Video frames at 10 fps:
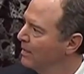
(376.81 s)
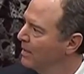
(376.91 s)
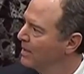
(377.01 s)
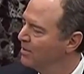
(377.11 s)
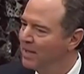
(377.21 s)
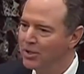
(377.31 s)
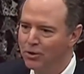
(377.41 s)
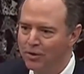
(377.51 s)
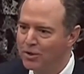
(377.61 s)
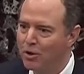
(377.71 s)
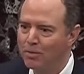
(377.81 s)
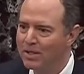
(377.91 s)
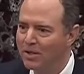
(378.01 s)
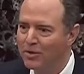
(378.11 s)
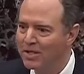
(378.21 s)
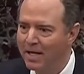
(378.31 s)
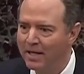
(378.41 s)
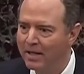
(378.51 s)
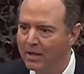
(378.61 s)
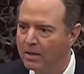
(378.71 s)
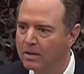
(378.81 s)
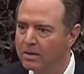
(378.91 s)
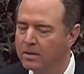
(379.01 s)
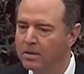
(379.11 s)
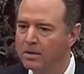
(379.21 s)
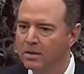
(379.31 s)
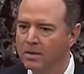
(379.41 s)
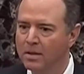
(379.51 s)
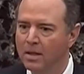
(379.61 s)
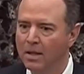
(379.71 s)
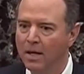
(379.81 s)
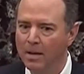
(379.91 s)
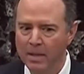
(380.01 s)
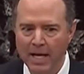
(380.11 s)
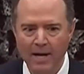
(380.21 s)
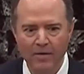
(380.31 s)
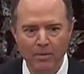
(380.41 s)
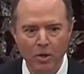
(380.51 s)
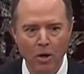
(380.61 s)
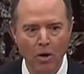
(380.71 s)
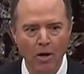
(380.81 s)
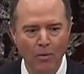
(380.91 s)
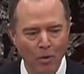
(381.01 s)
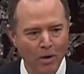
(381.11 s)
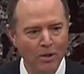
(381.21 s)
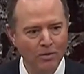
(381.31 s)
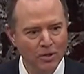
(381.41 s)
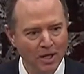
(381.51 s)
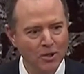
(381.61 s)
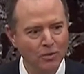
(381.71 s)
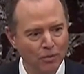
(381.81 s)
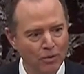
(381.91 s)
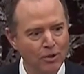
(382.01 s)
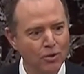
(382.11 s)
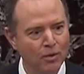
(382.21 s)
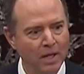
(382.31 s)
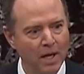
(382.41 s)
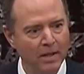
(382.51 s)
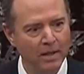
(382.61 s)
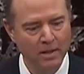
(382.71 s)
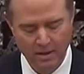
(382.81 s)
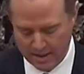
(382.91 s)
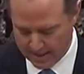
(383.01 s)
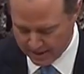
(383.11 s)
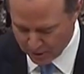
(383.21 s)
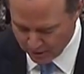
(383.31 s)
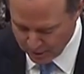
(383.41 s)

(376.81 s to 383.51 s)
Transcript: let's make sure there's no misunderstanding here. I'm going to have them call. I want you in touch with Rudy Giuliani and the Attorney